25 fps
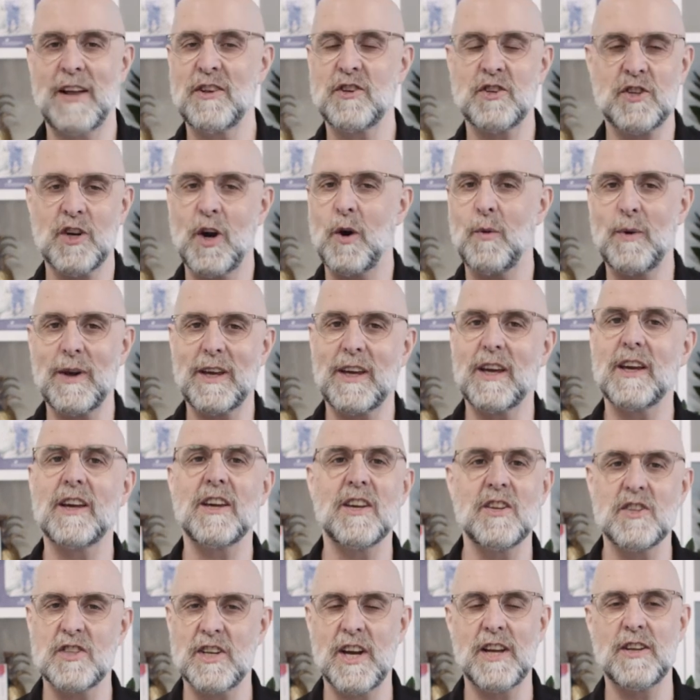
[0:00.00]
And so we
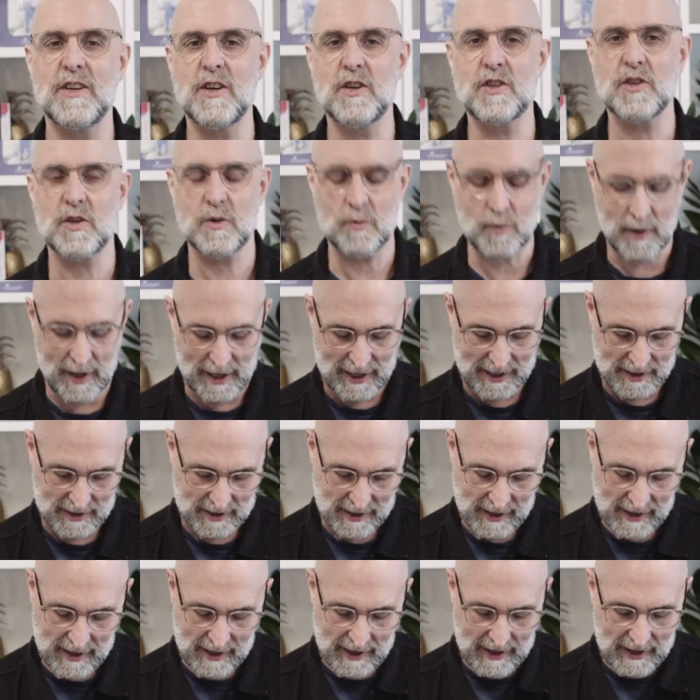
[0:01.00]
can continue to read